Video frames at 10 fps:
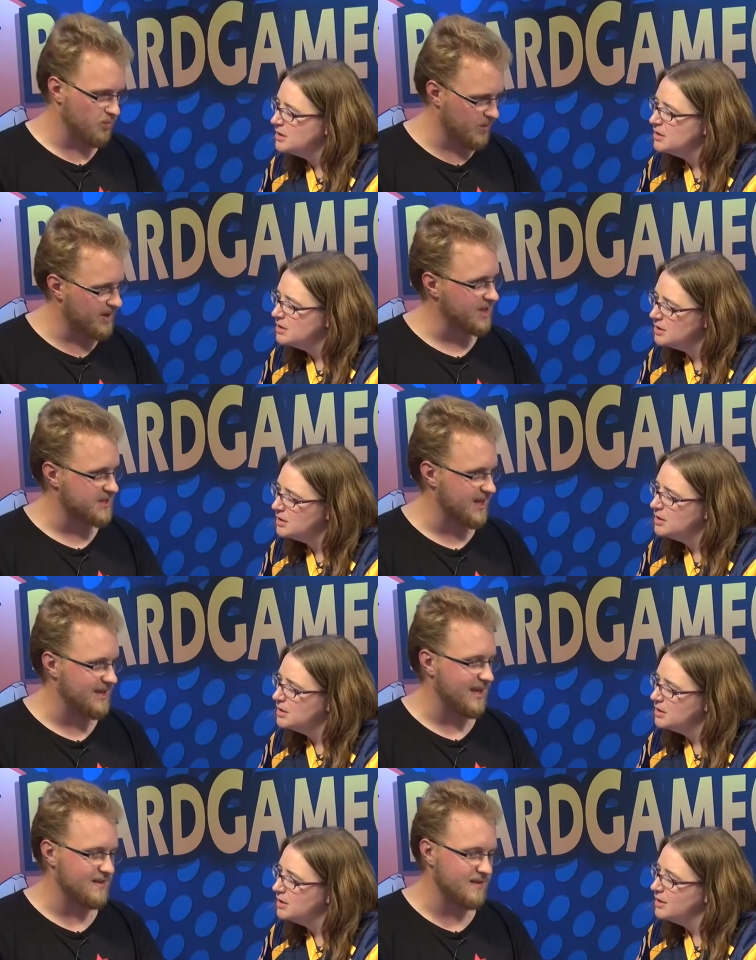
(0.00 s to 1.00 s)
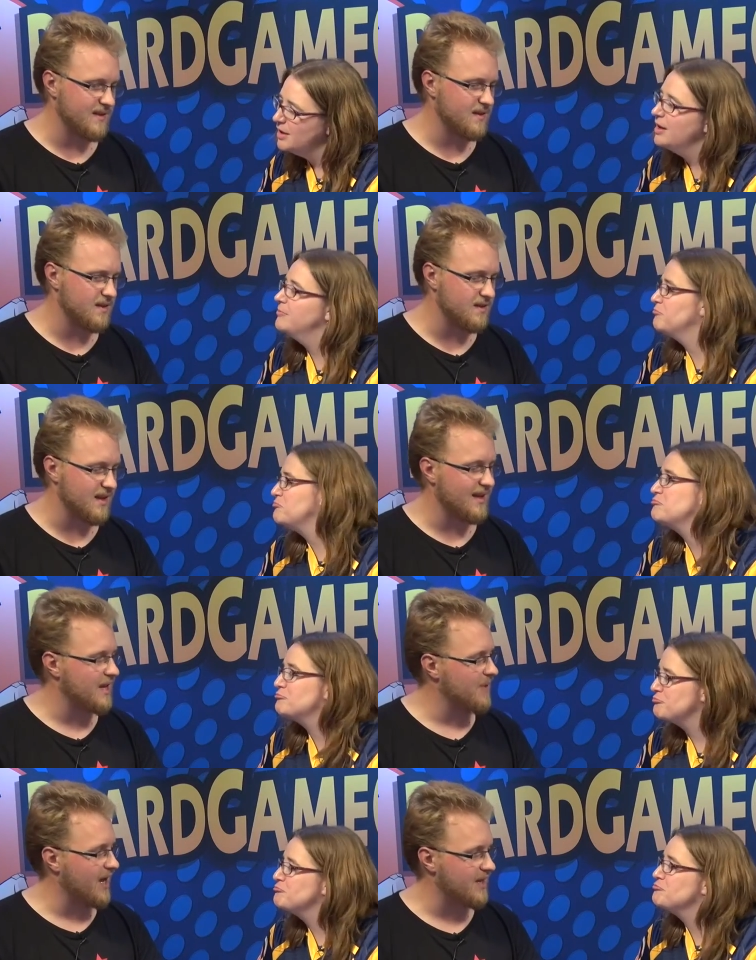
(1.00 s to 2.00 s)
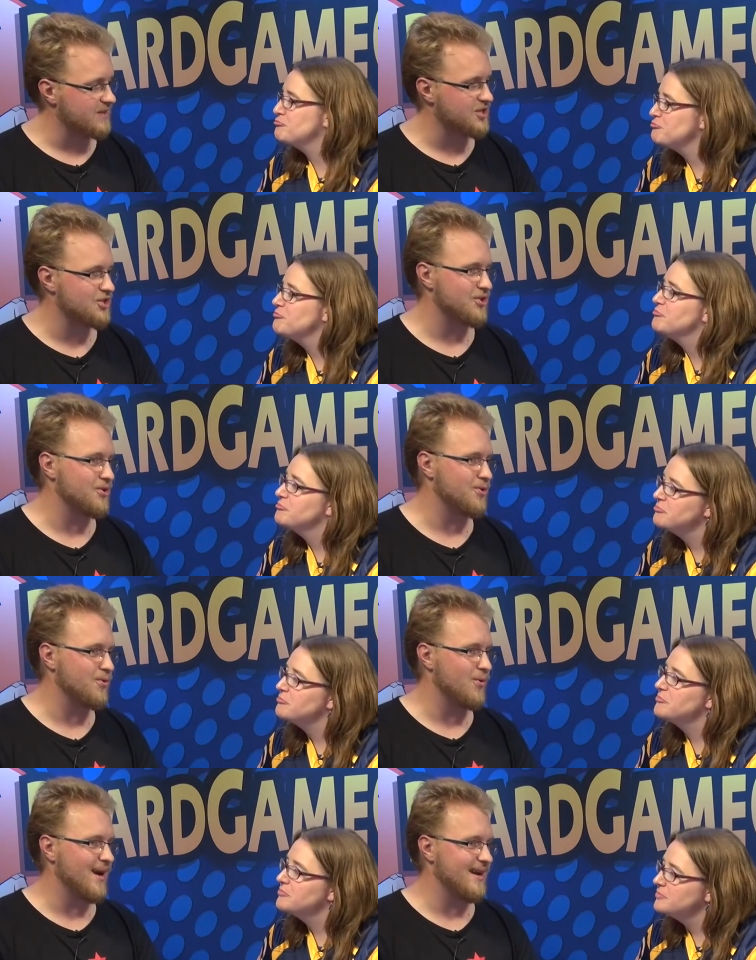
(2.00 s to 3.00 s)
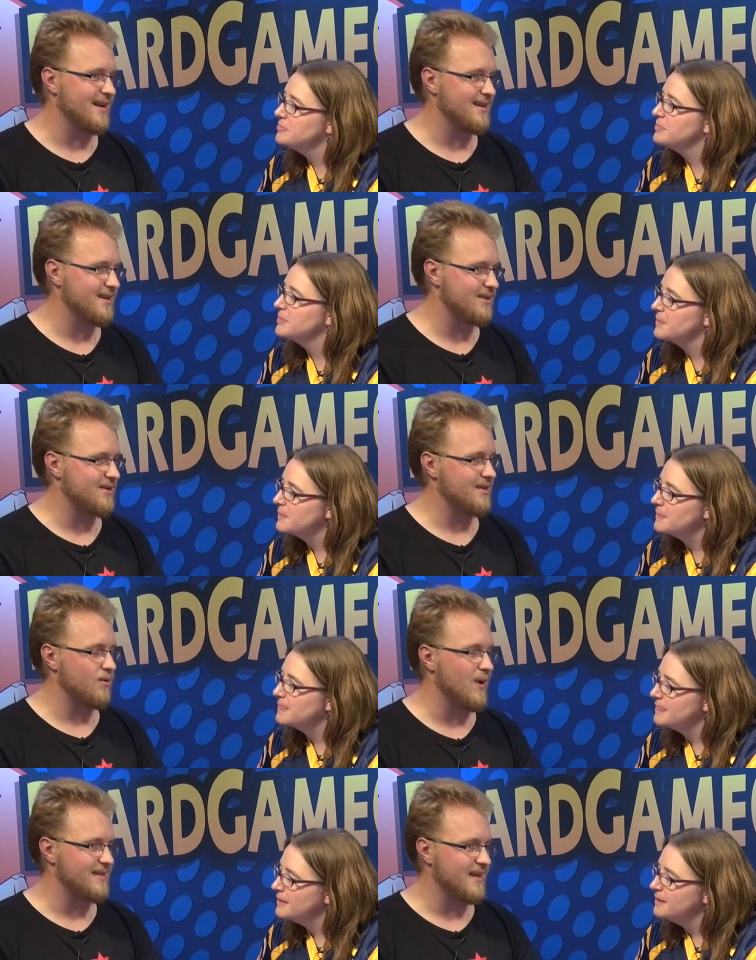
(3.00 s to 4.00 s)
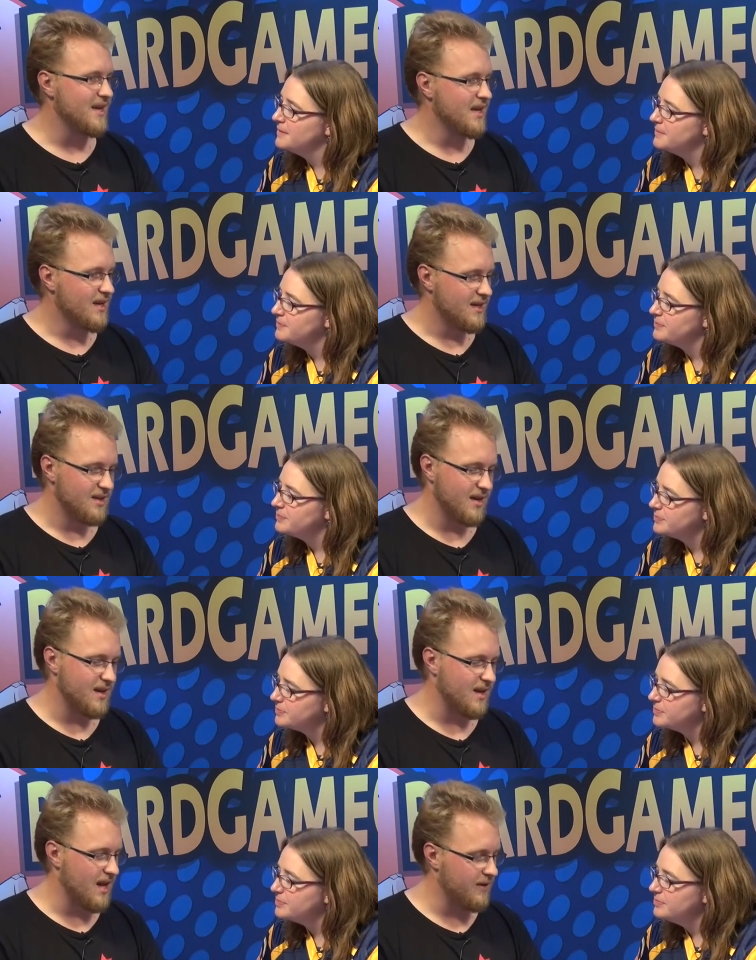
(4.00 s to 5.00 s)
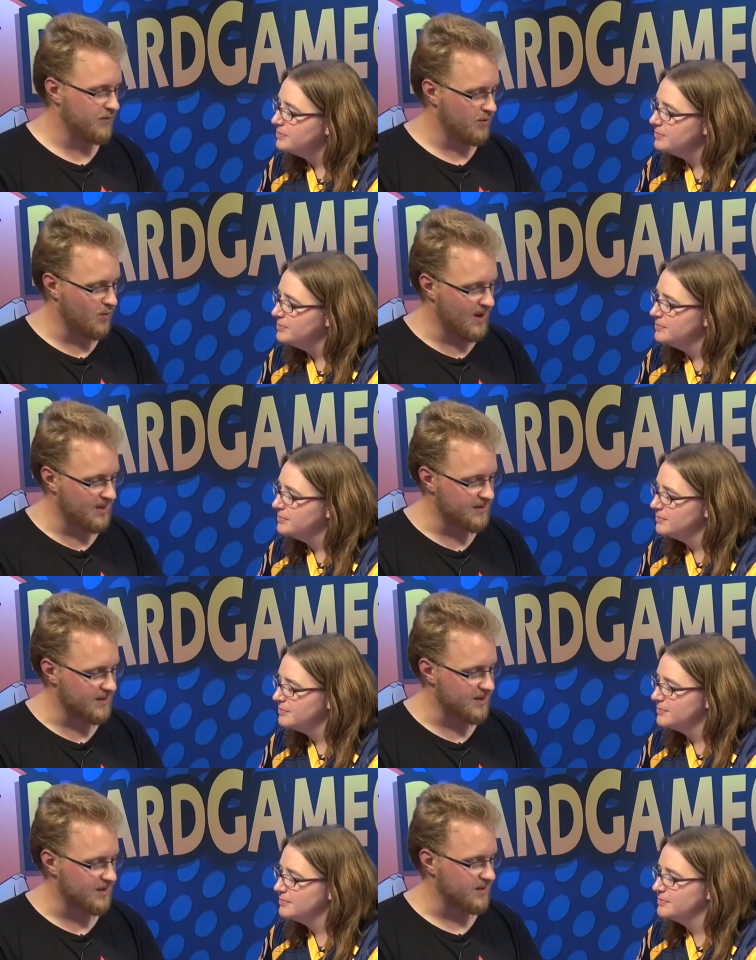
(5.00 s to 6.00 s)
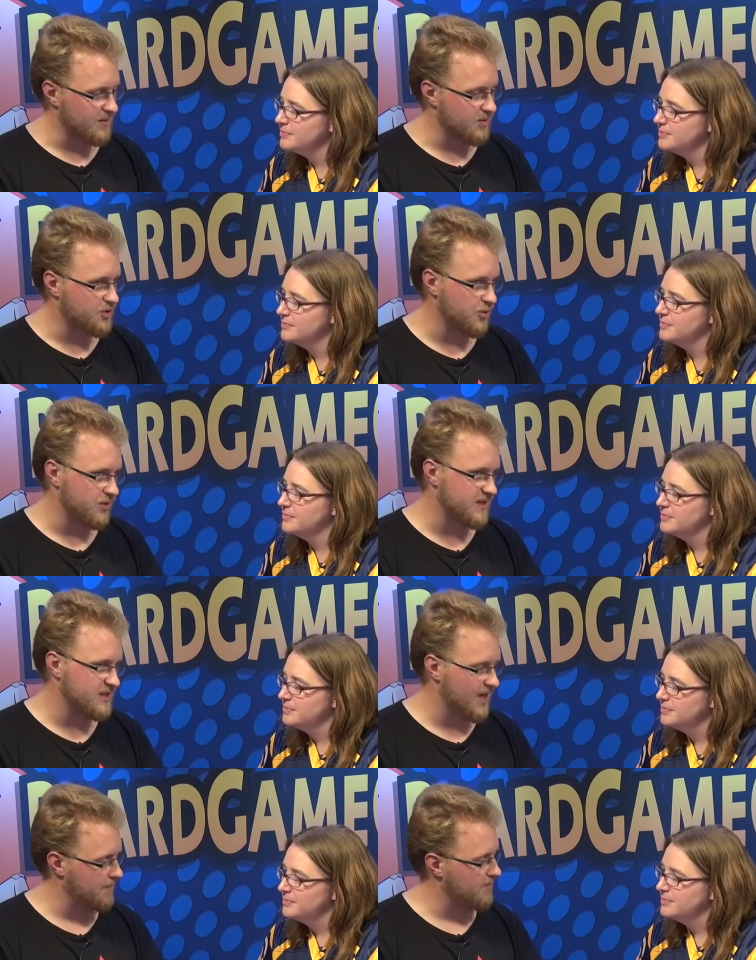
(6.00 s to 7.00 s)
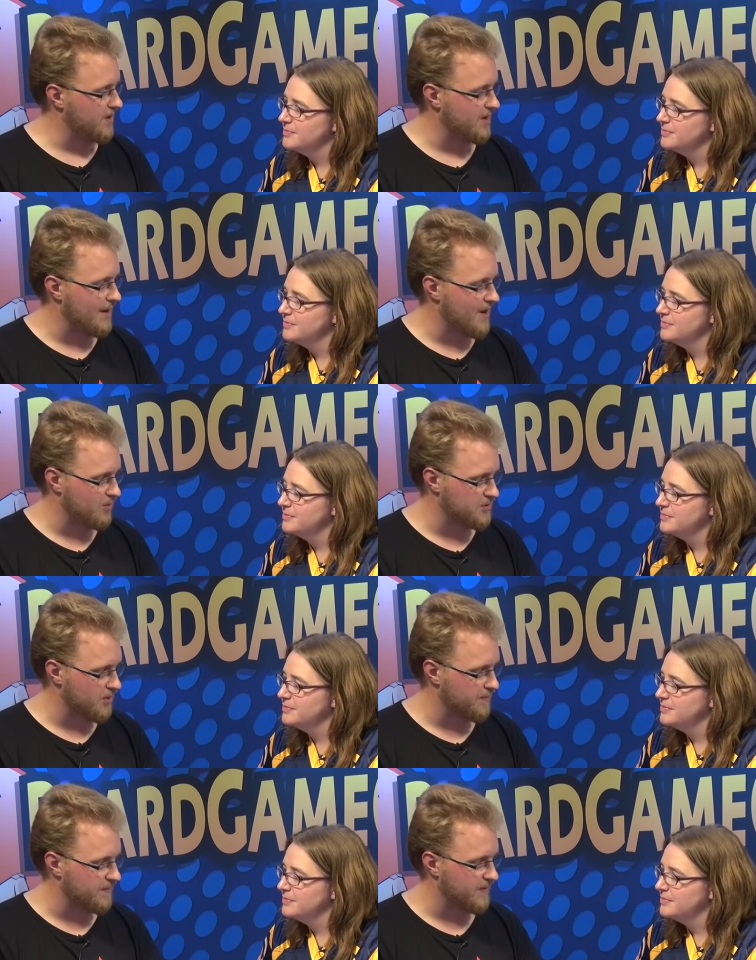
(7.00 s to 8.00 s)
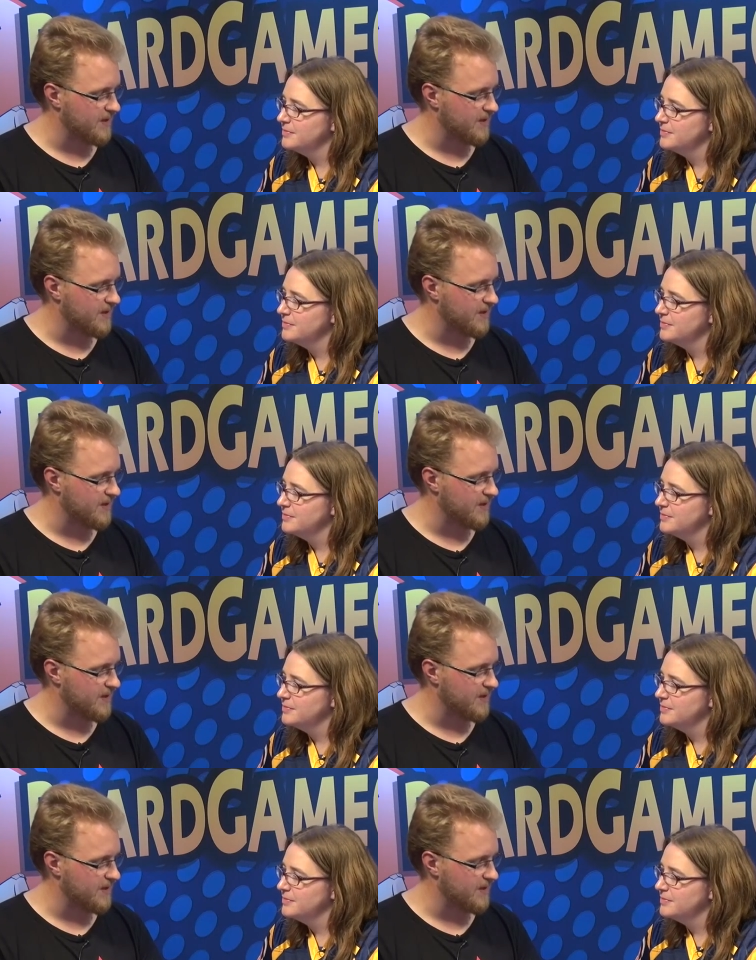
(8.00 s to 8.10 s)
Speaker 1: we can say that. The, the, the game ends uh, where, when uh, everyone uh, took the same uh, amount of